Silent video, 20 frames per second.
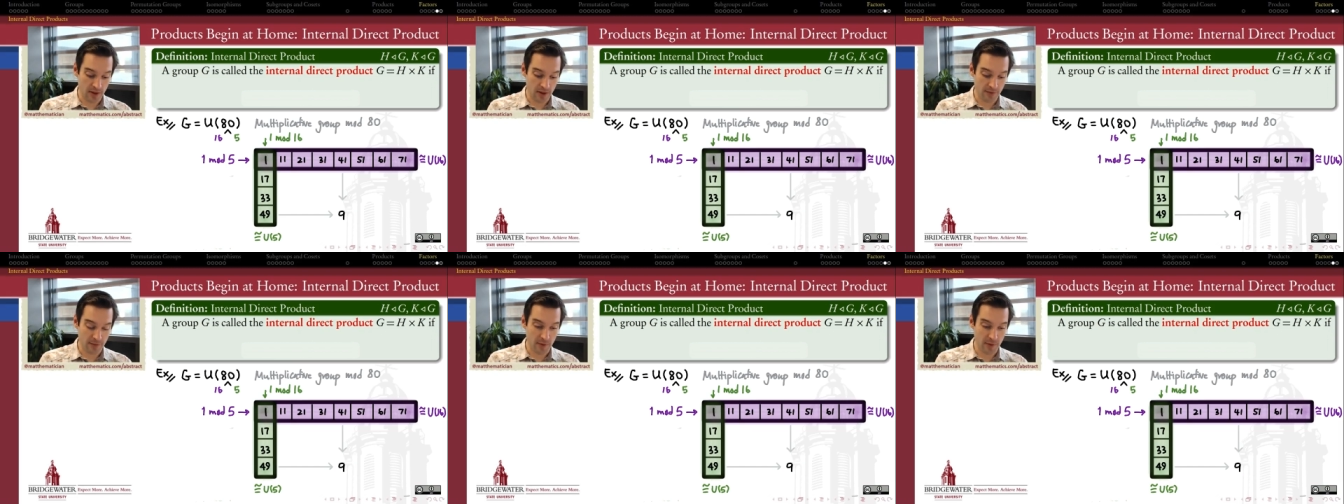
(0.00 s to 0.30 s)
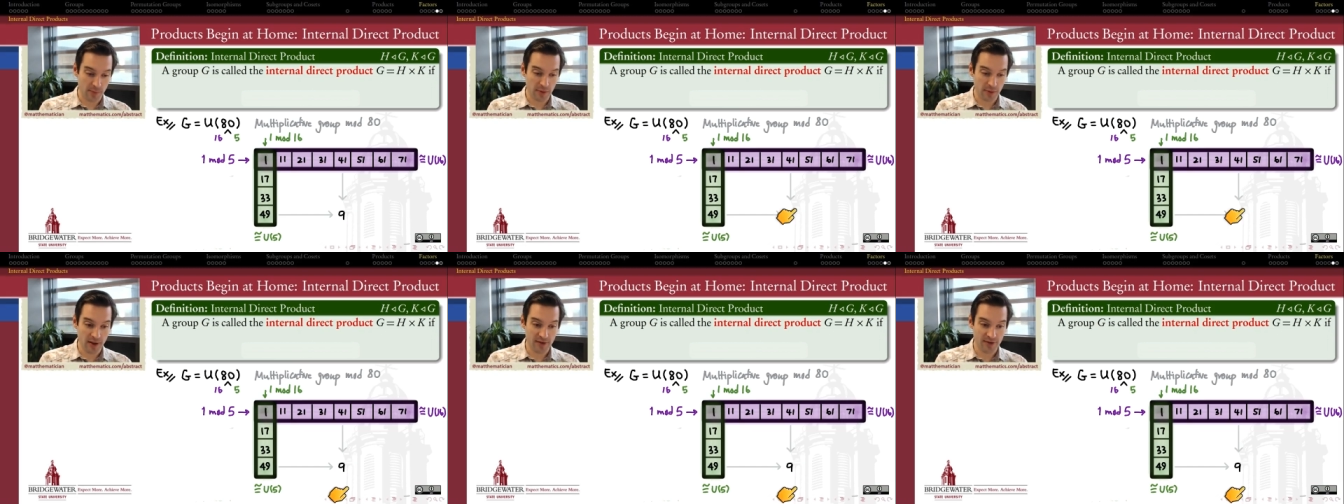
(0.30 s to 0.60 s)
if
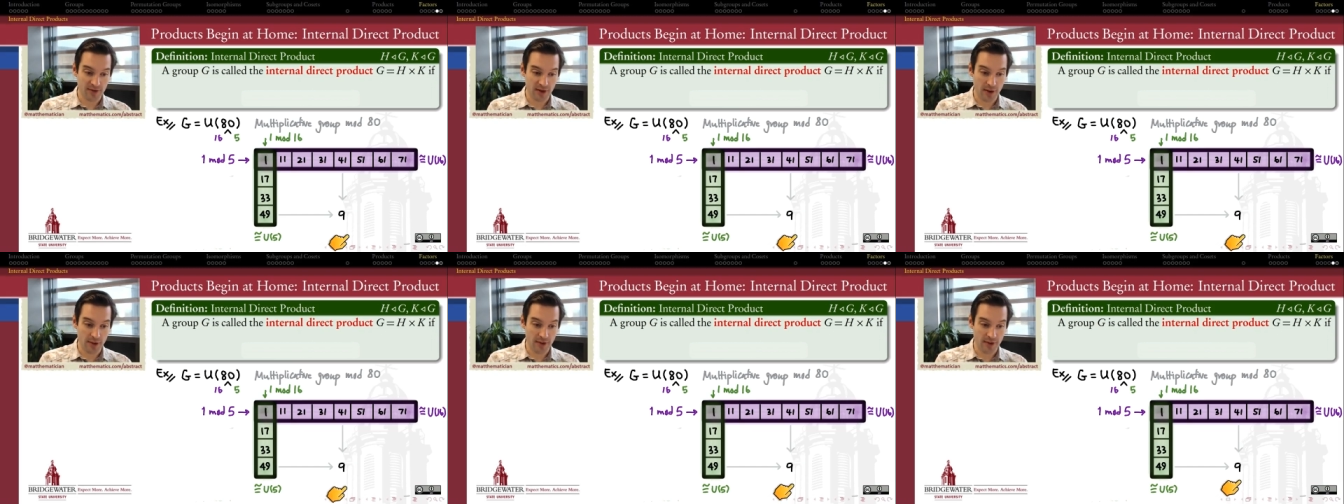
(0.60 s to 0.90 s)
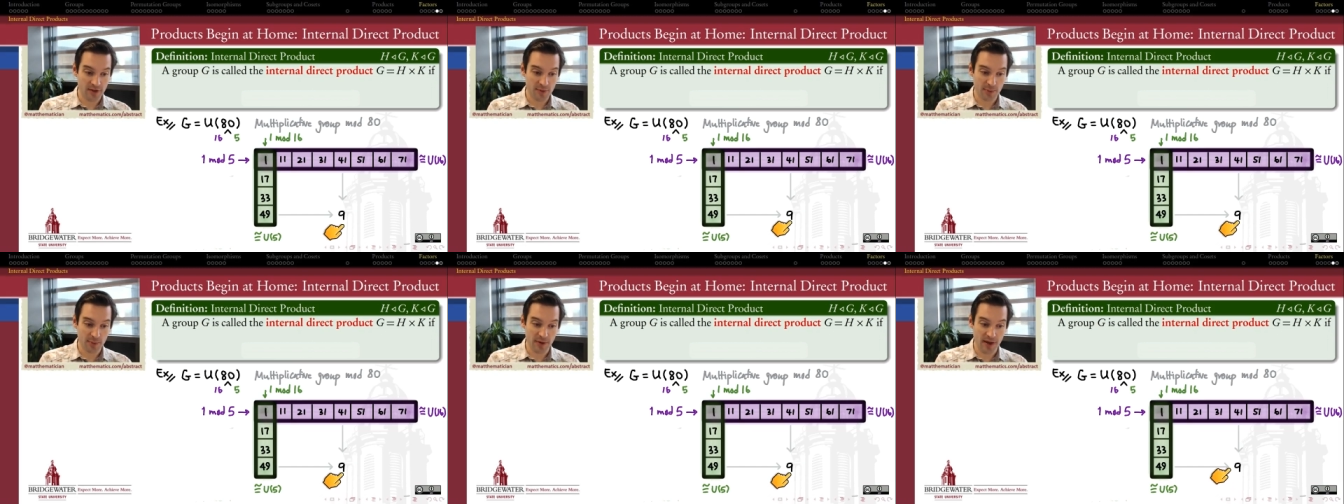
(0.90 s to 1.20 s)
we place it at
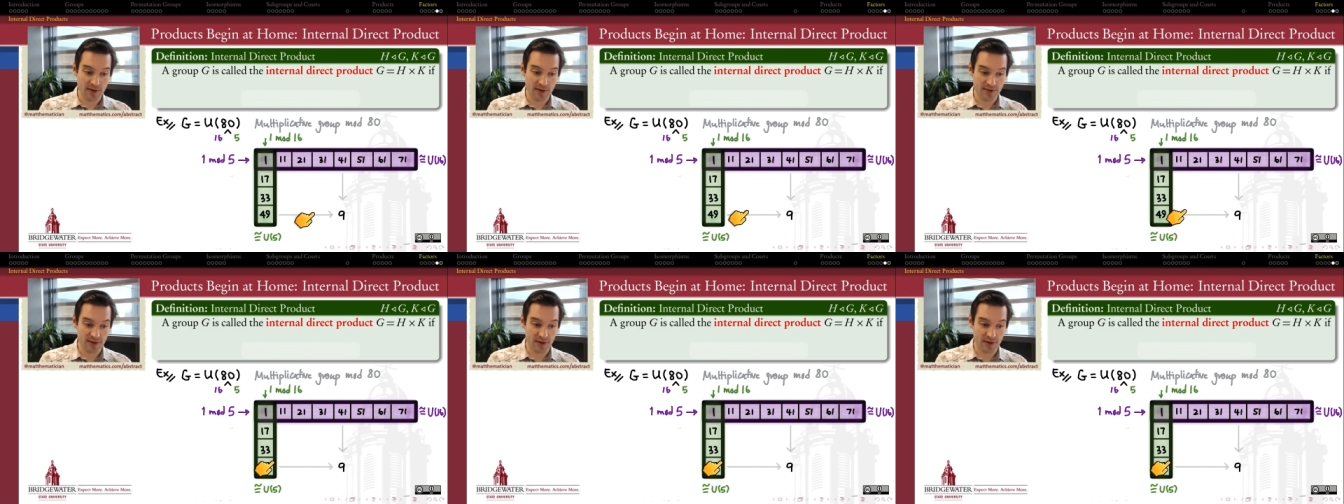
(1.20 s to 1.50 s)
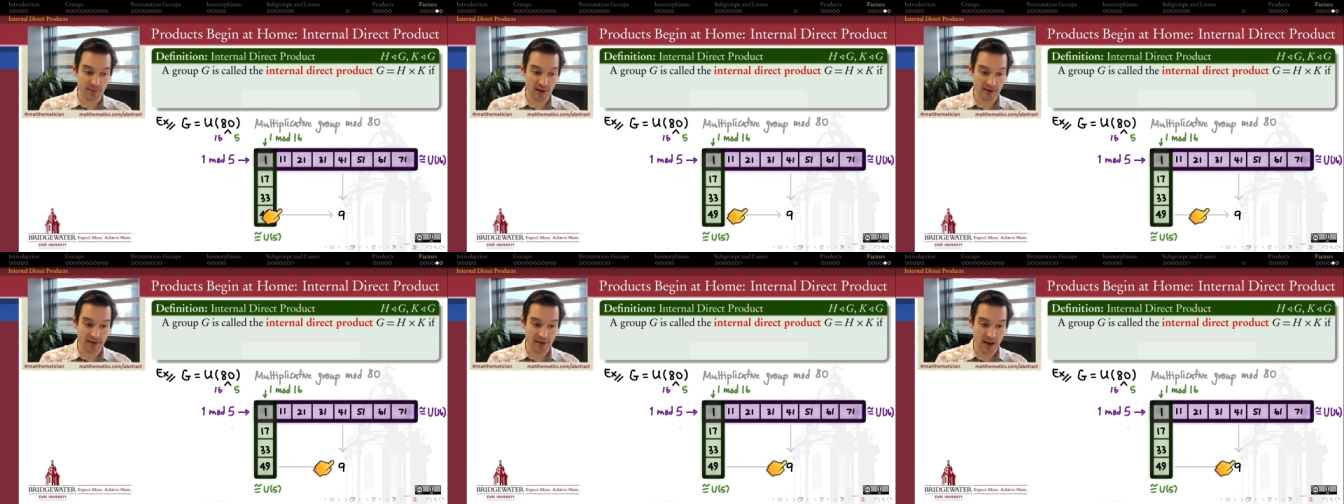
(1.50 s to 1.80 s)
this place
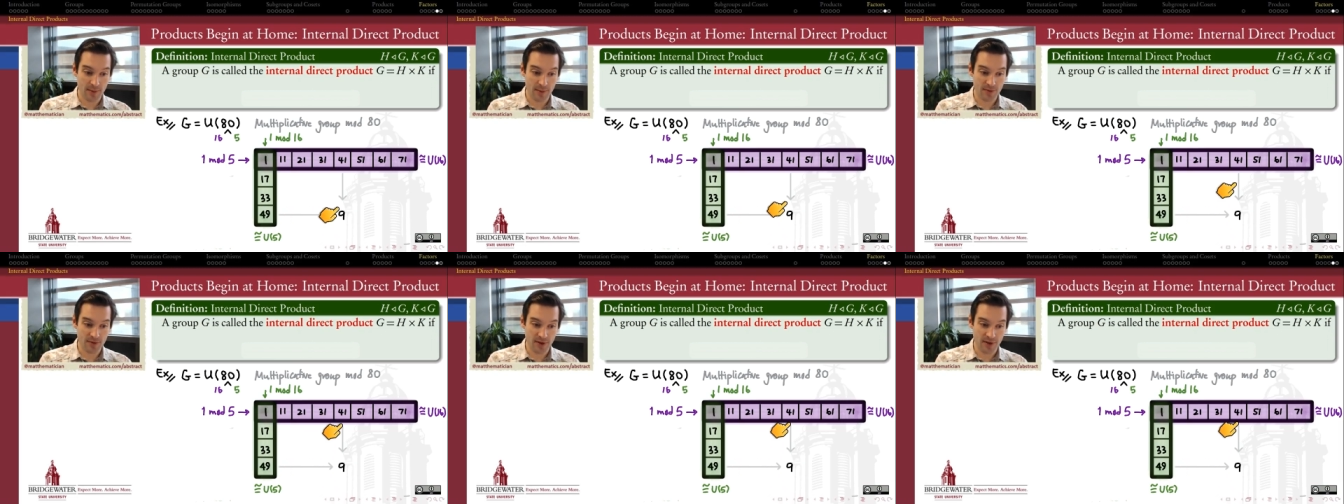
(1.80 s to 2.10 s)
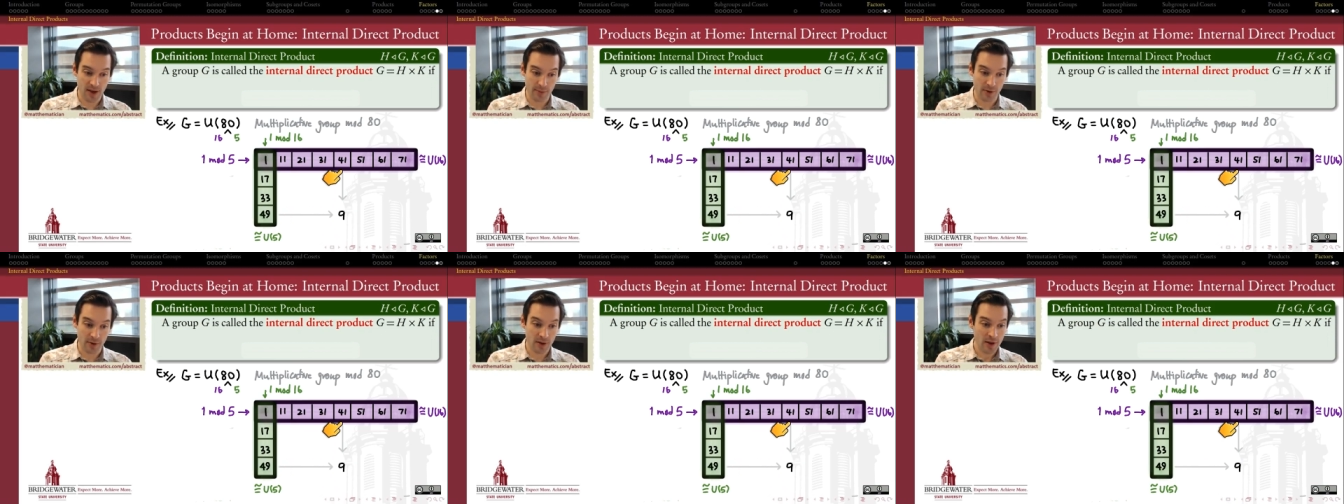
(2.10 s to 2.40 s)
in my times
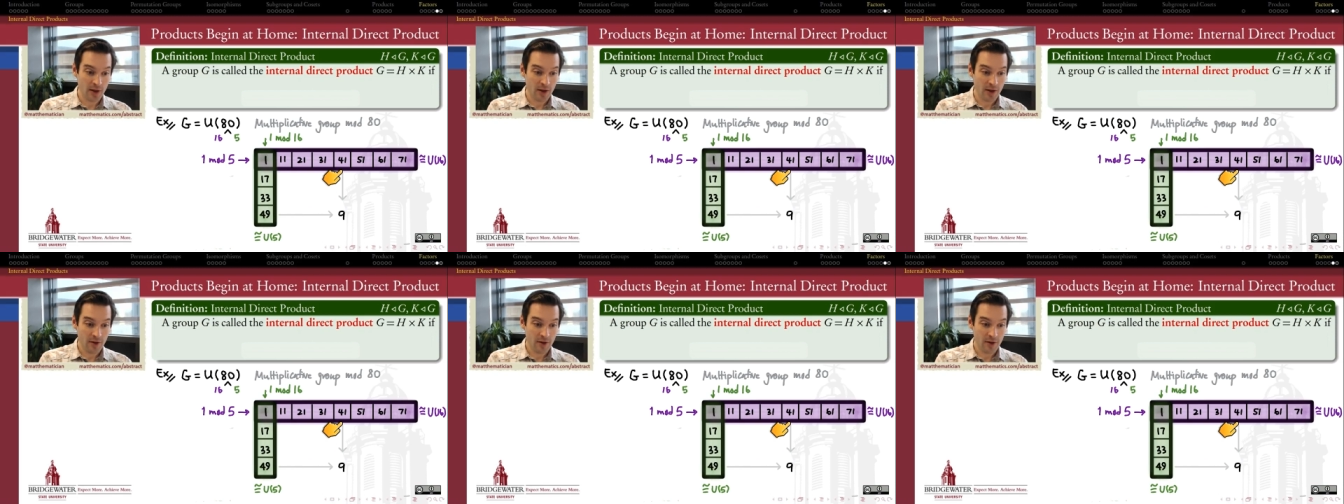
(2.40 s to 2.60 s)
table,